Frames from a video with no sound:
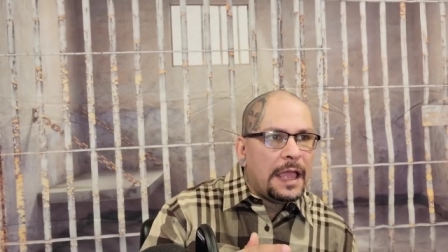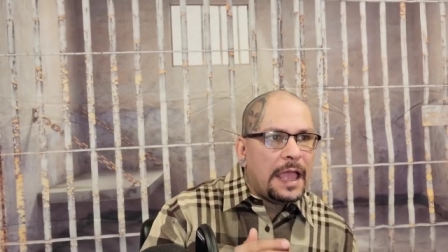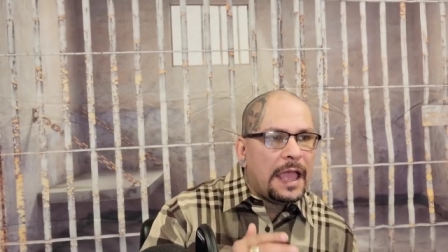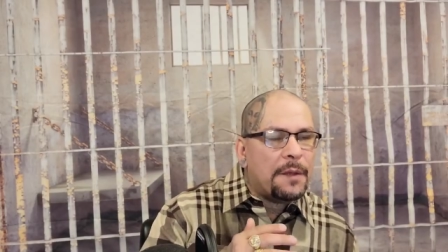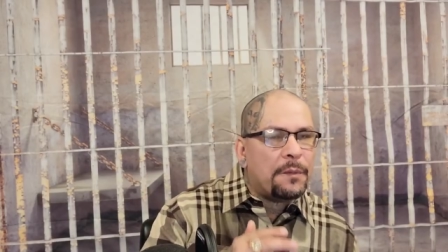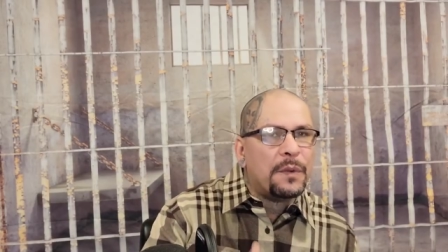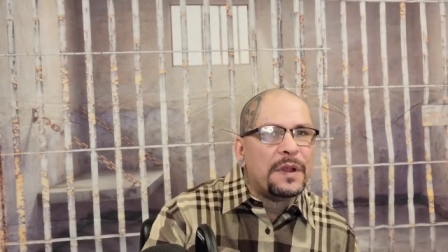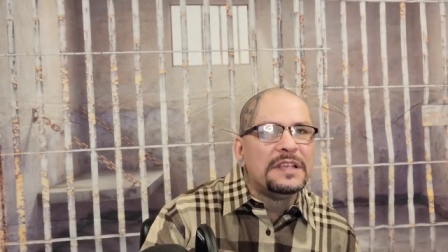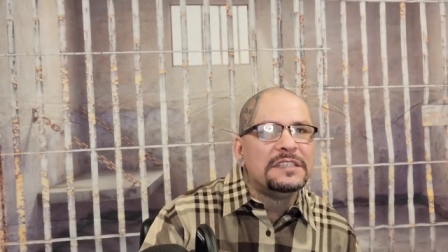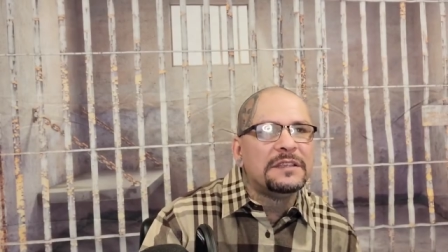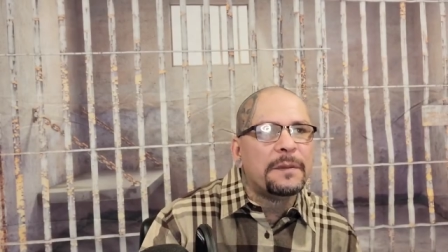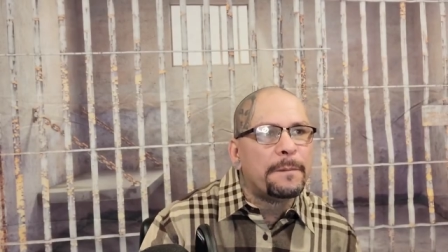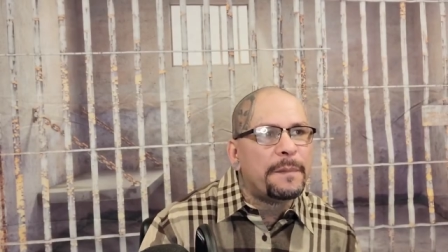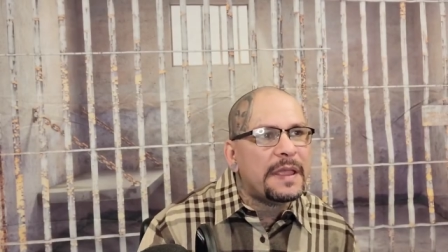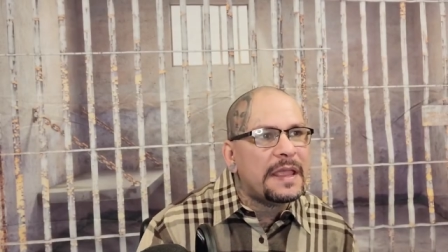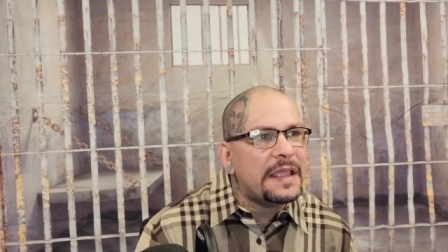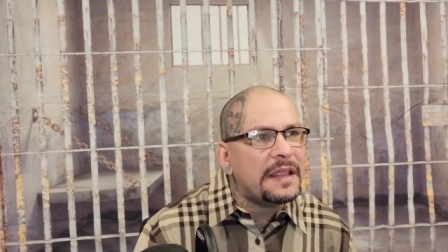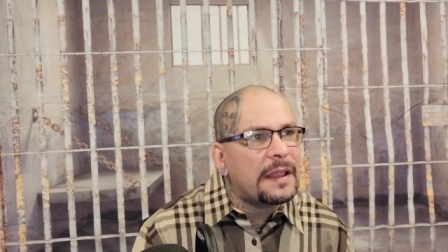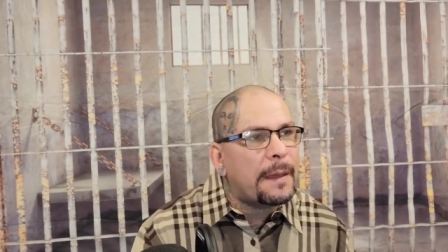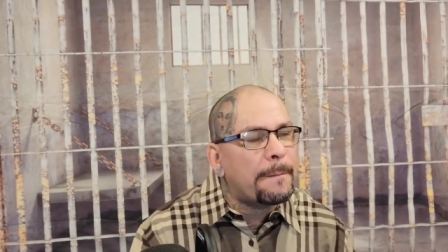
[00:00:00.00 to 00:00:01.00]
And reason
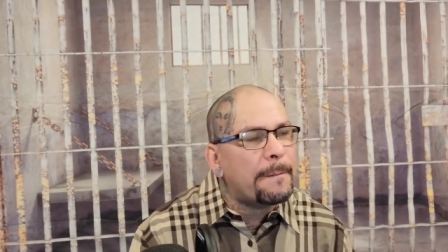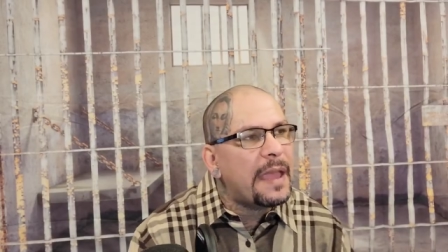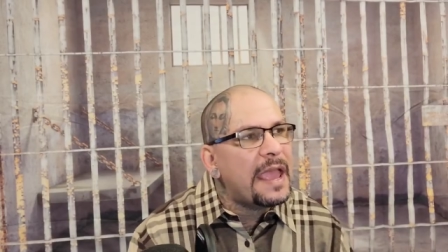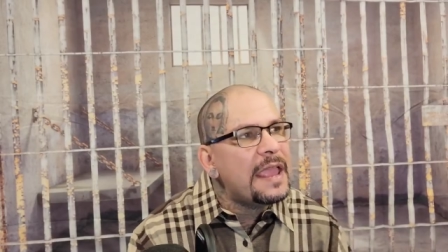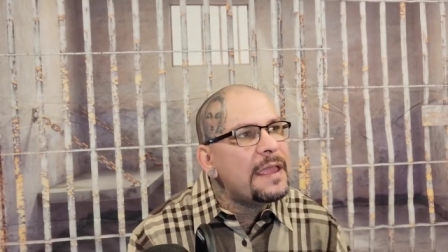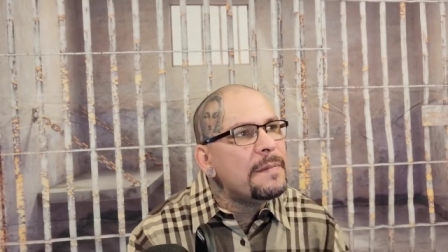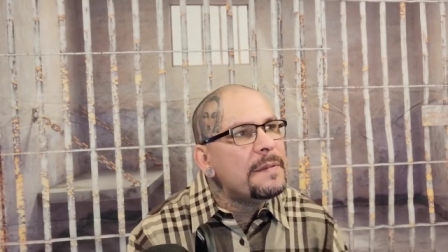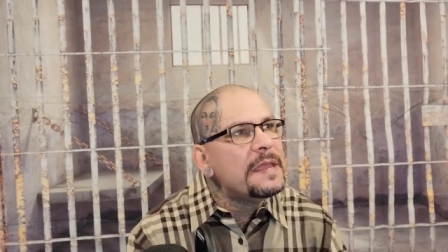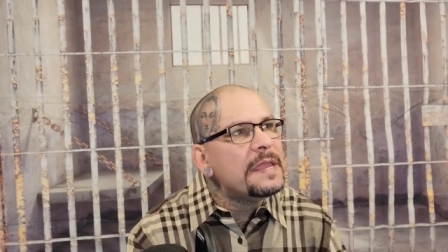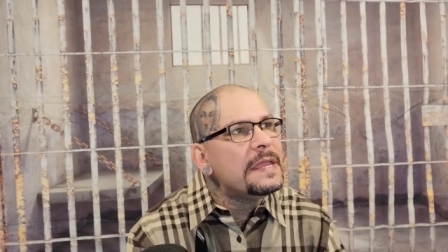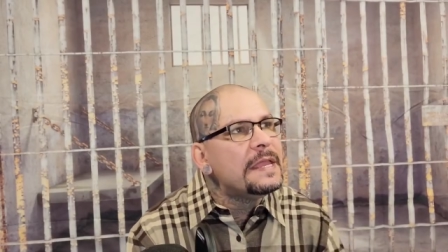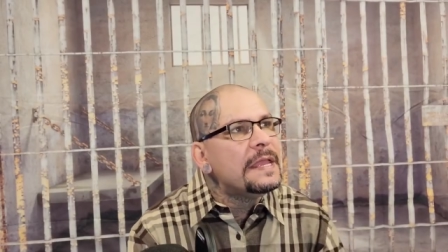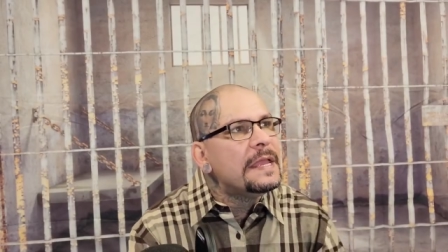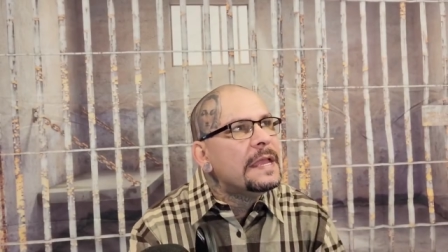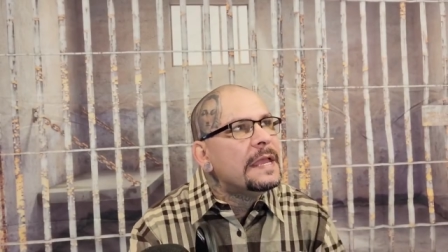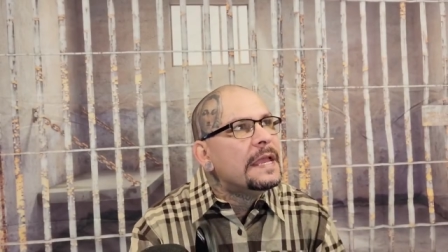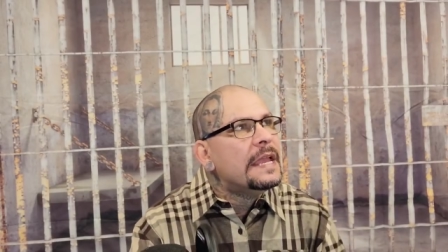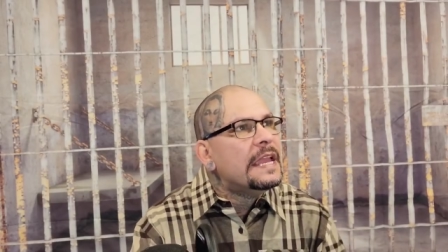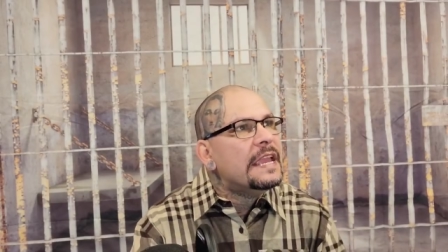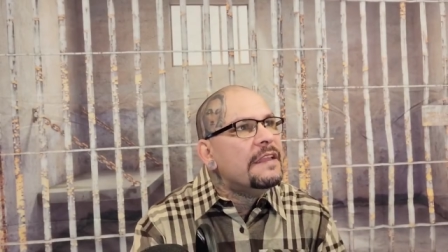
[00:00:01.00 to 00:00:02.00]
being that maybe
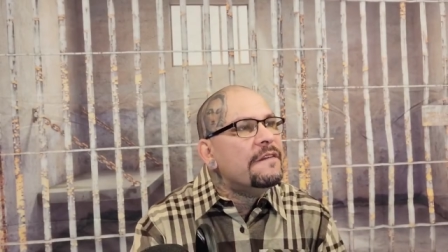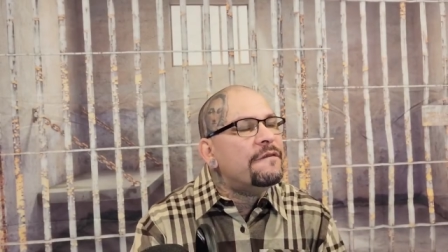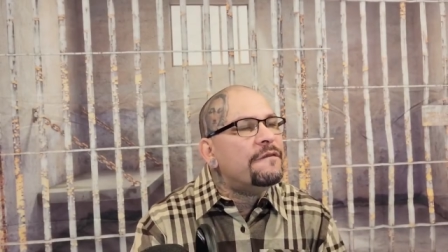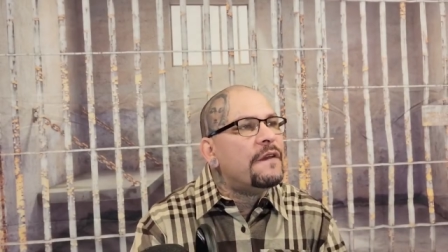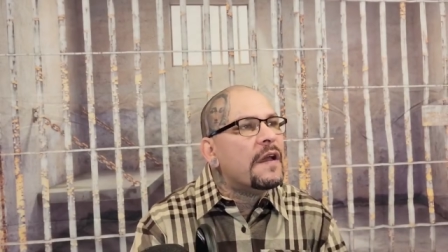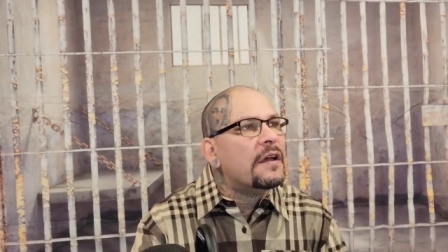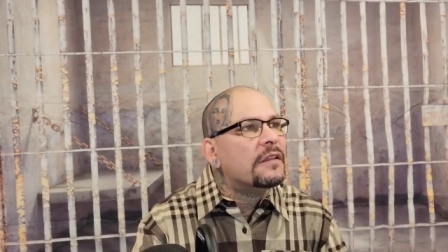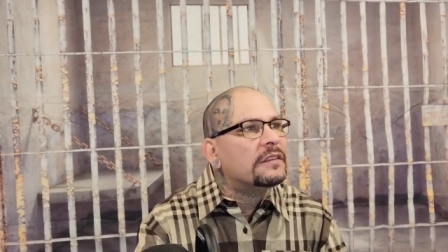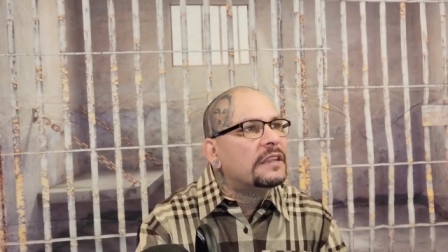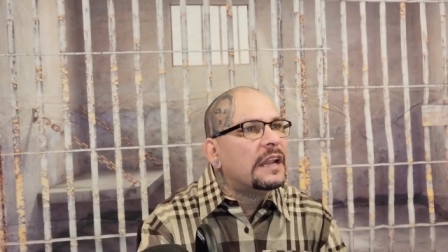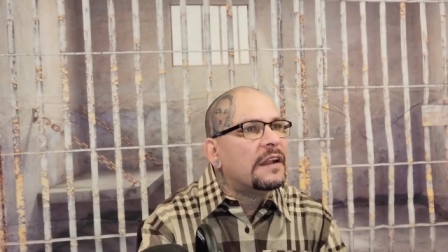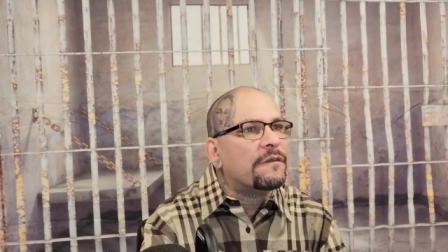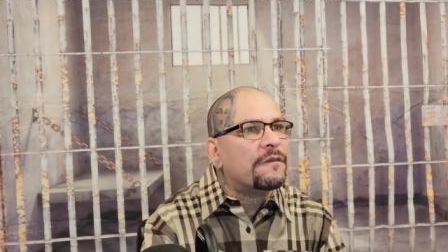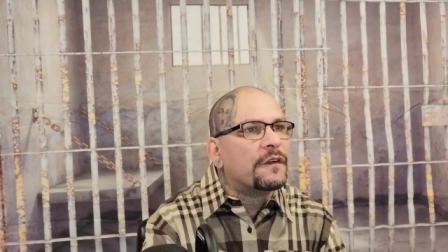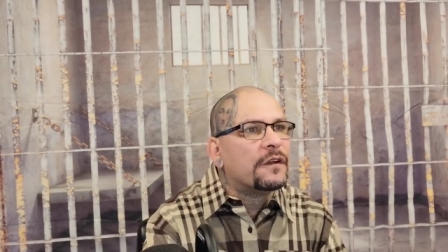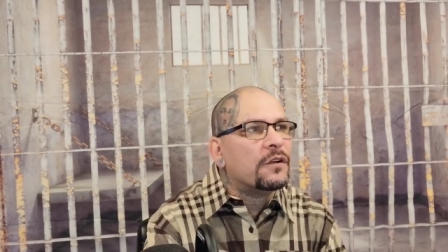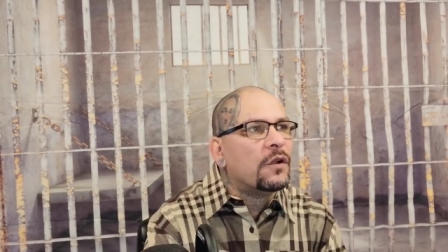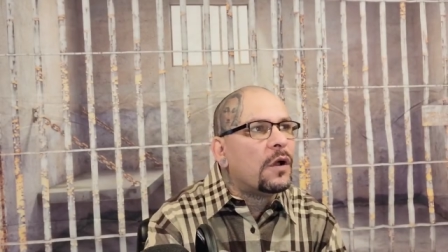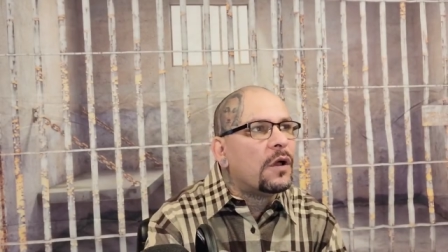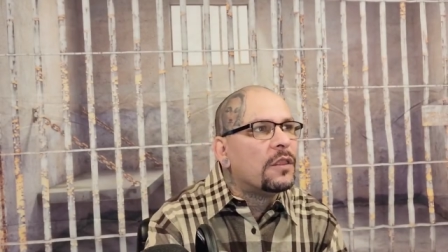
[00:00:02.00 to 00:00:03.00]
he felt that if
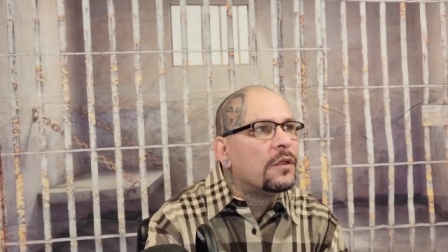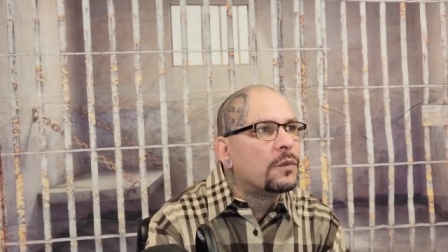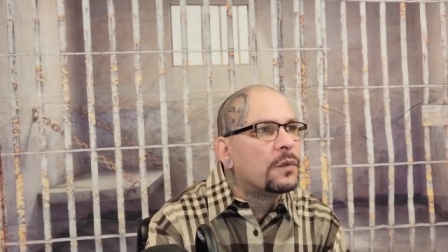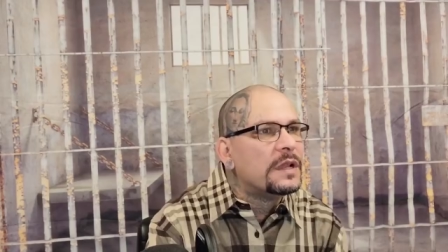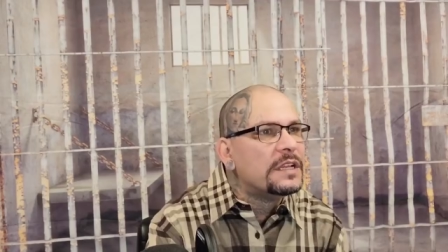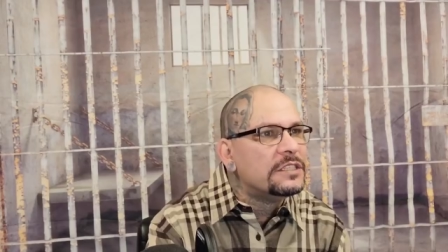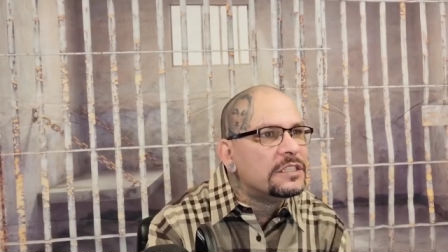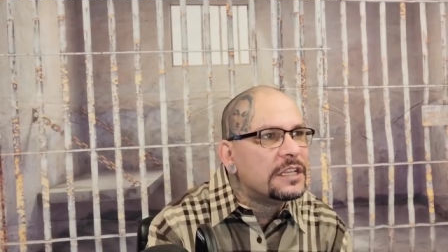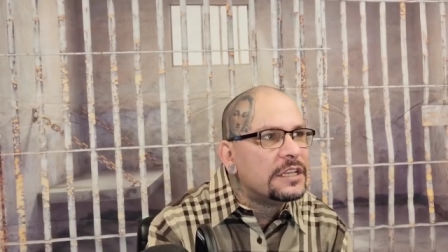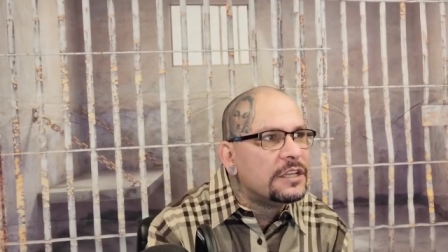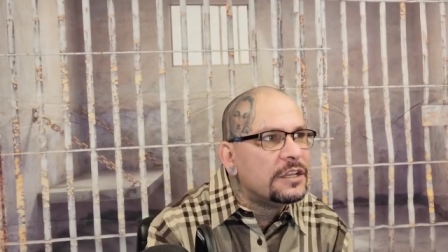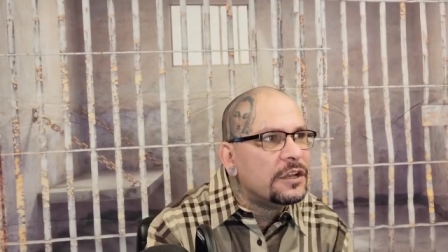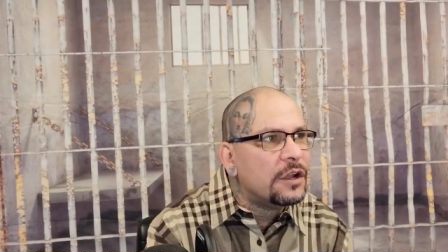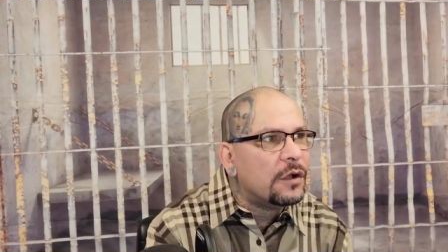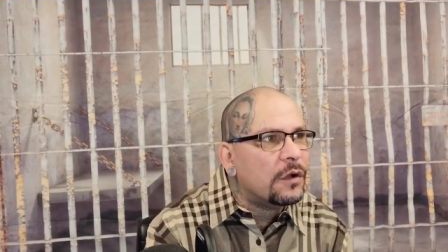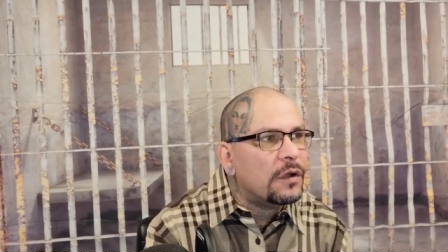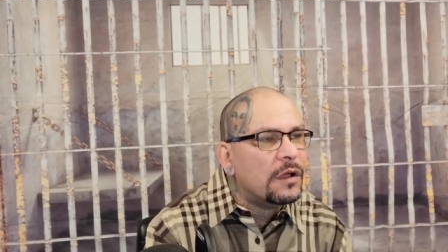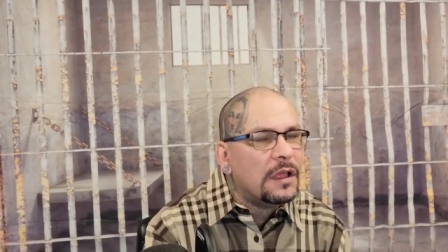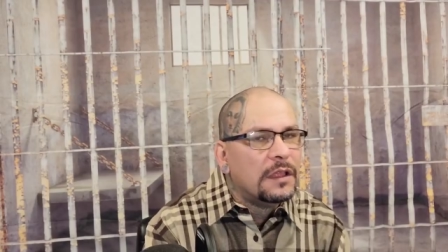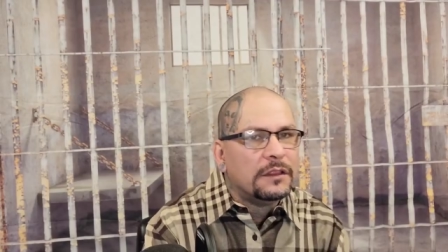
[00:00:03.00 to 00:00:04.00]
for no other reason, you
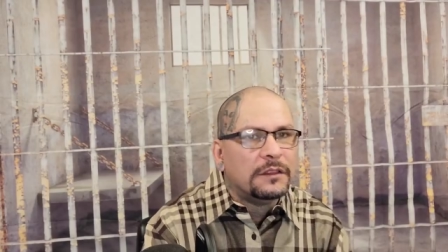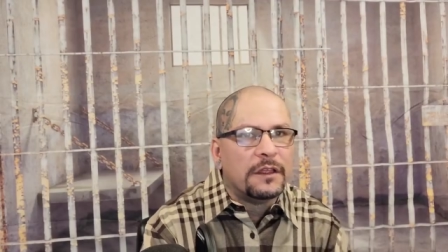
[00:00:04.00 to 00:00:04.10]
know,